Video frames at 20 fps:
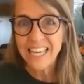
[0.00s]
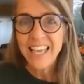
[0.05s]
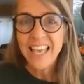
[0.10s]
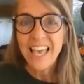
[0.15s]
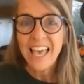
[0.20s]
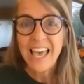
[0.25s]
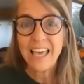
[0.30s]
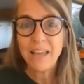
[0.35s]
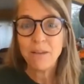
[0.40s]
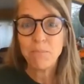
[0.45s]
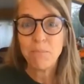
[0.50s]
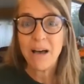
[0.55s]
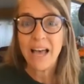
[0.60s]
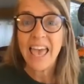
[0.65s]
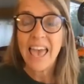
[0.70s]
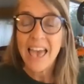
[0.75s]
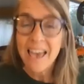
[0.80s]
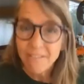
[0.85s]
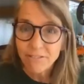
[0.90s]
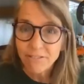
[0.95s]
and by
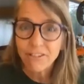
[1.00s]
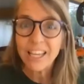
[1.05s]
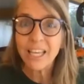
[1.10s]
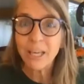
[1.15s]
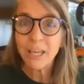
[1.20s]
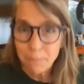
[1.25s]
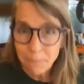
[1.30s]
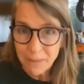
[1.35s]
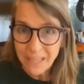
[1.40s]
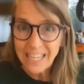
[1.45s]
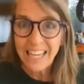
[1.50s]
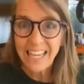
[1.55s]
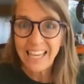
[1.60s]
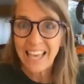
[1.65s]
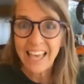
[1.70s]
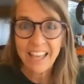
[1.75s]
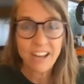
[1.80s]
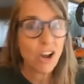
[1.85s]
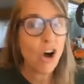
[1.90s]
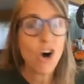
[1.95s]
every committee
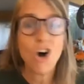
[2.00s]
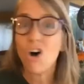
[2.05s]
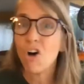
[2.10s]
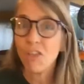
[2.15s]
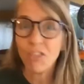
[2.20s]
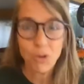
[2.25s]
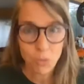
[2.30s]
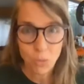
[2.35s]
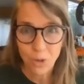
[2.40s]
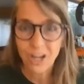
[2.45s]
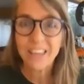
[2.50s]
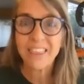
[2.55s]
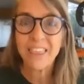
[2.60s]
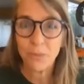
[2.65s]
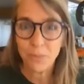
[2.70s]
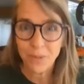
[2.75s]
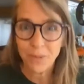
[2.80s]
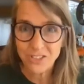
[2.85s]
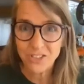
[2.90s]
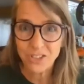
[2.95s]
and all the work that
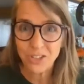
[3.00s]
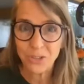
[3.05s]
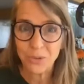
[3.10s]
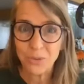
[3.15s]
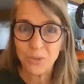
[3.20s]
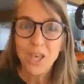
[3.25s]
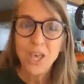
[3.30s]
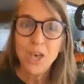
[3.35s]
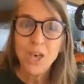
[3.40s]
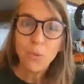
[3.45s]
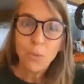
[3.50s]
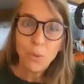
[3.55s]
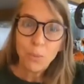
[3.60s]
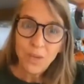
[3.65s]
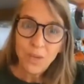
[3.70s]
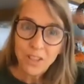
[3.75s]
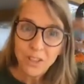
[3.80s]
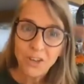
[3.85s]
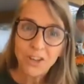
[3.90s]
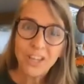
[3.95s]
we do. When we
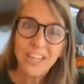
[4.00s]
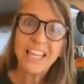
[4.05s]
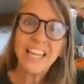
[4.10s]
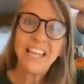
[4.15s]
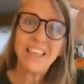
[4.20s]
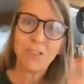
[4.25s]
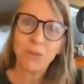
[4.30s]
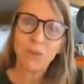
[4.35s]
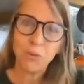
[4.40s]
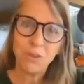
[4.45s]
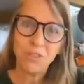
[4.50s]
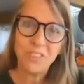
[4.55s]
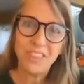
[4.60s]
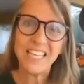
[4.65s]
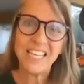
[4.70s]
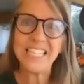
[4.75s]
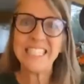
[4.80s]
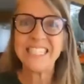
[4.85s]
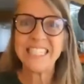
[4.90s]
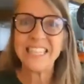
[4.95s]
look at it through
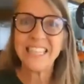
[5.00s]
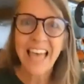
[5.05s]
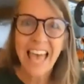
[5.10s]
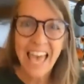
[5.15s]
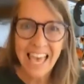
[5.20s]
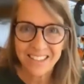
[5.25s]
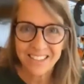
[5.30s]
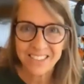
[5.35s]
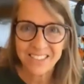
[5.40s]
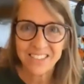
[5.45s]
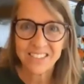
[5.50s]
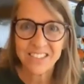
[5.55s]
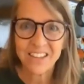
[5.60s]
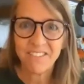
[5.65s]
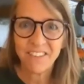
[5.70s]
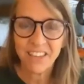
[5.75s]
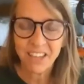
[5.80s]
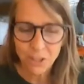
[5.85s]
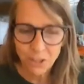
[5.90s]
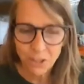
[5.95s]
this lens of
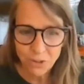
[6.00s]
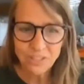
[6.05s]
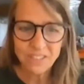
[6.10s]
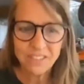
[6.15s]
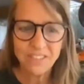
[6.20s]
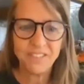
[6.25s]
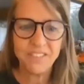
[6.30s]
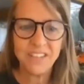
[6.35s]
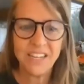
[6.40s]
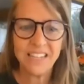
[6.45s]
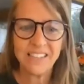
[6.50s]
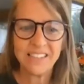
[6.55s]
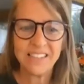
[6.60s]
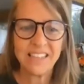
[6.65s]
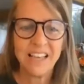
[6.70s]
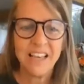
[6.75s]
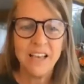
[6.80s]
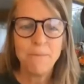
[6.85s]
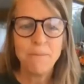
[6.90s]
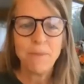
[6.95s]
inclusiveness,
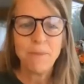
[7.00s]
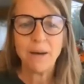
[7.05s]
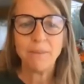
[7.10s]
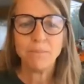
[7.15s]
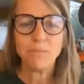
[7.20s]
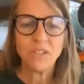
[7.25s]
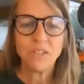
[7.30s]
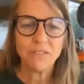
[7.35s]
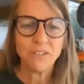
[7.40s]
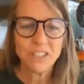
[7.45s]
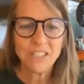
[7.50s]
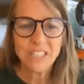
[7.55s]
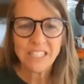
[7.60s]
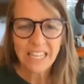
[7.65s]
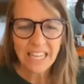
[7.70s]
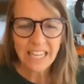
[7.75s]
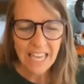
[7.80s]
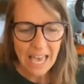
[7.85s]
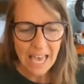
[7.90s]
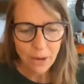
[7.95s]
diversity,
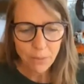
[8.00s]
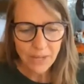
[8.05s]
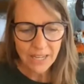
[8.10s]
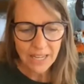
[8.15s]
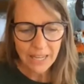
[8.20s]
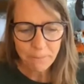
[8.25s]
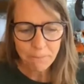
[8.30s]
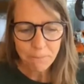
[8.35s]
equity,